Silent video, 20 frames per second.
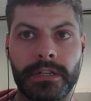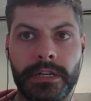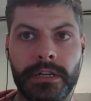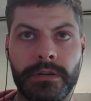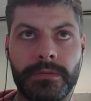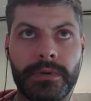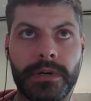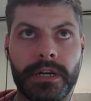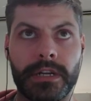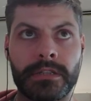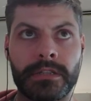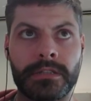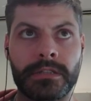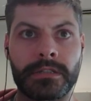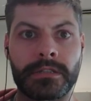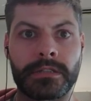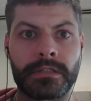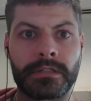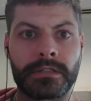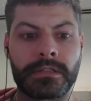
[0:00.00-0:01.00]
antibody,
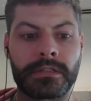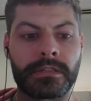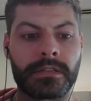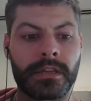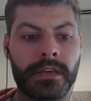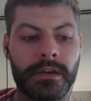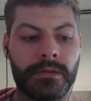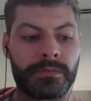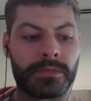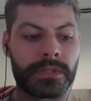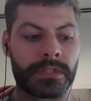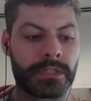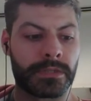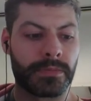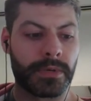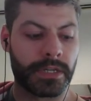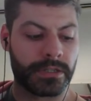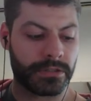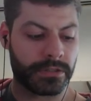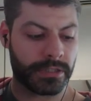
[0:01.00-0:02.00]
since this is the company's
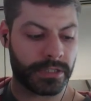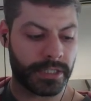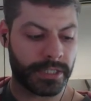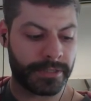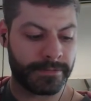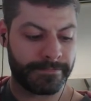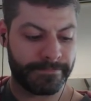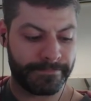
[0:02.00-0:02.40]
specialty.